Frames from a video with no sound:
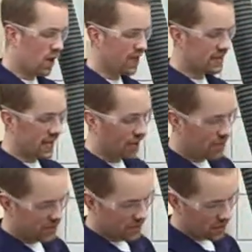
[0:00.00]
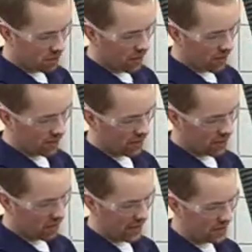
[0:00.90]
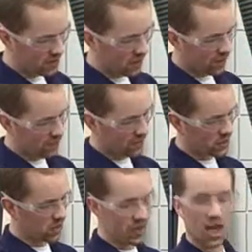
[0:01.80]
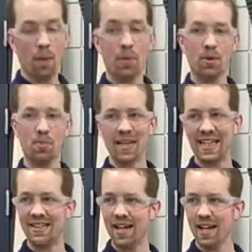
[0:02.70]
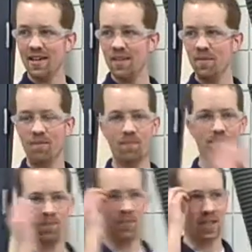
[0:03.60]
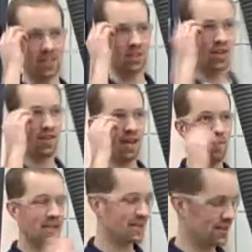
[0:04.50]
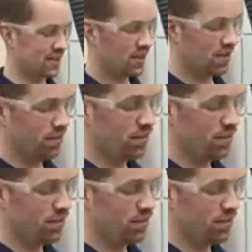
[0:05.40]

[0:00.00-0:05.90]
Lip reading: On the top here, this part of the bandsaw is called the upper blade guide. It's called that because it's